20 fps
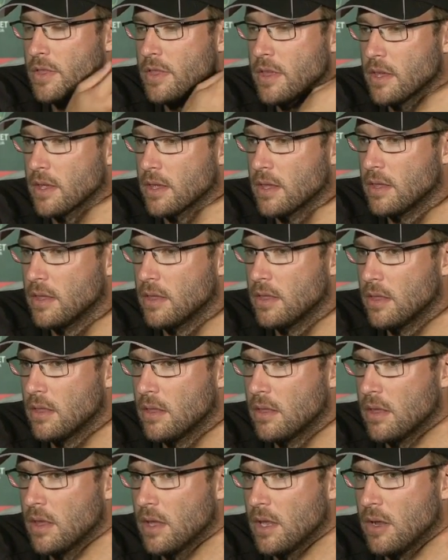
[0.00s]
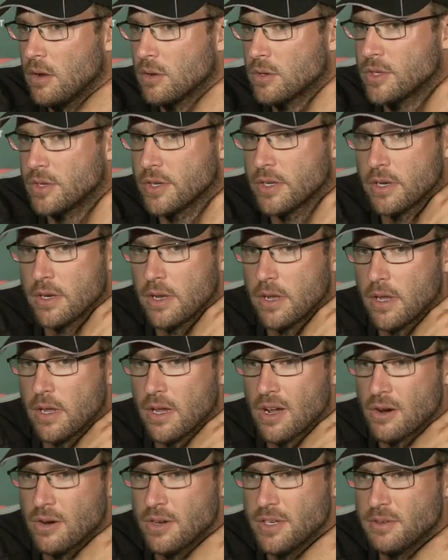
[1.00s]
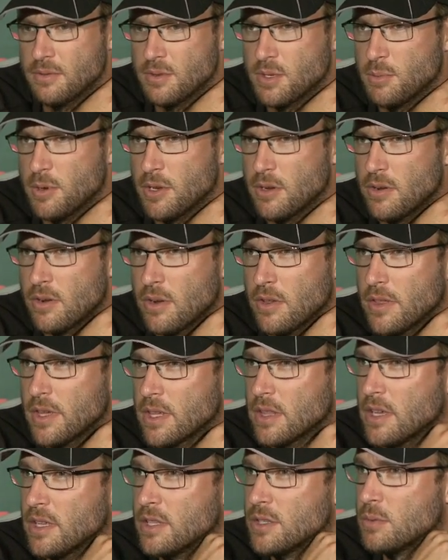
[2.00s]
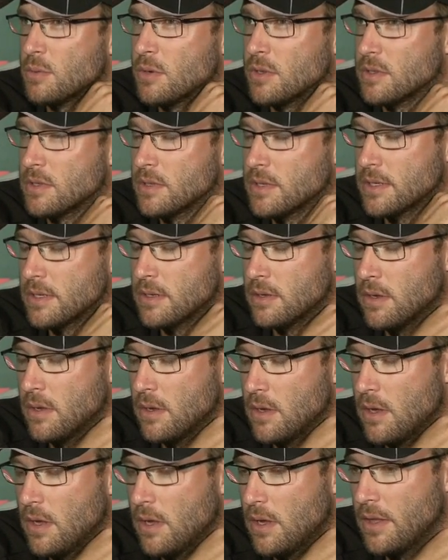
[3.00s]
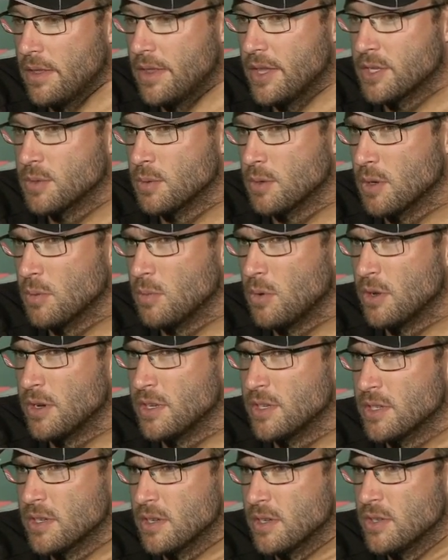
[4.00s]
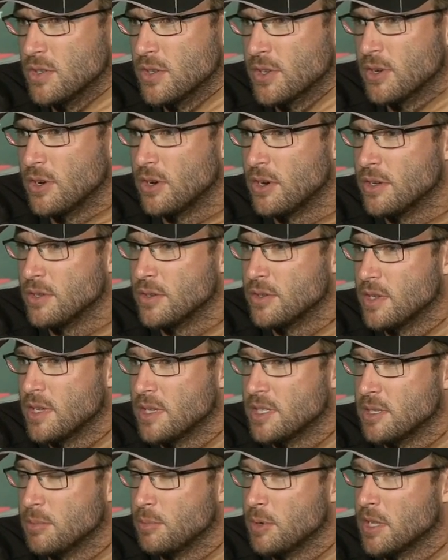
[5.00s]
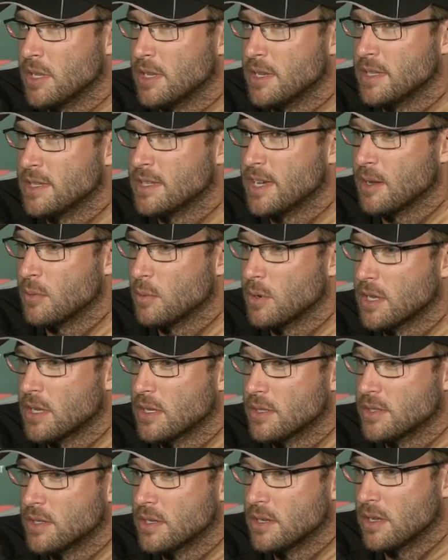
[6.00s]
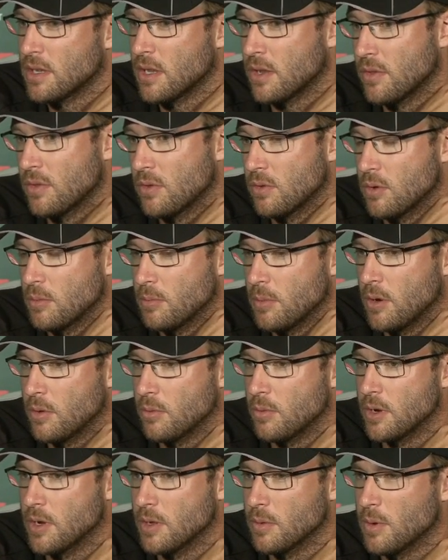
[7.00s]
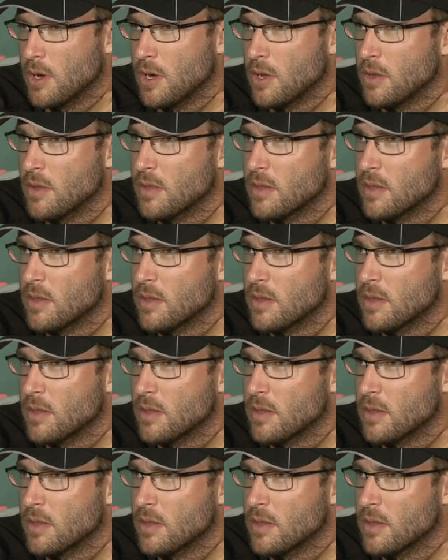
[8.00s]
Well, I think he looks like an aggressive spinner, and I think that's what you want. He's a guy who has the ability to take wickets, and I thought he bowled really well.